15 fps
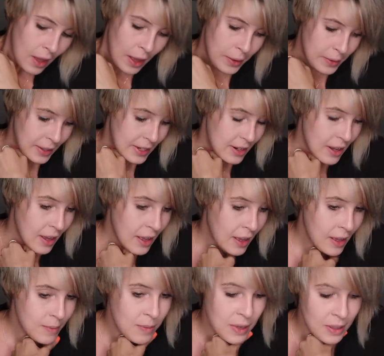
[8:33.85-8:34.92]
All right,
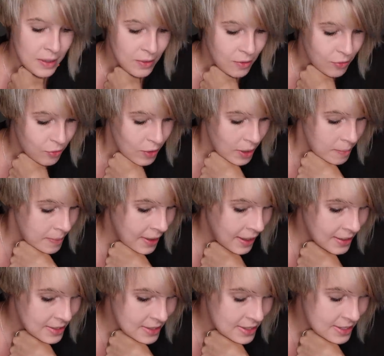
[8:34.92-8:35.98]
um, from
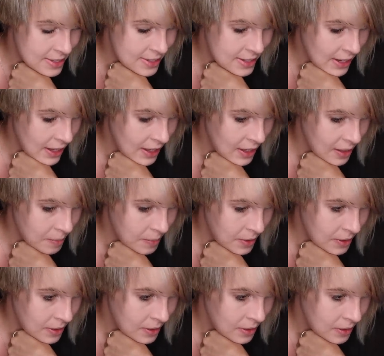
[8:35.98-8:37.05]
that
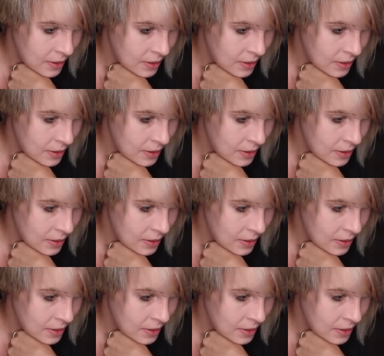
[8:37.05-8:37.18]
same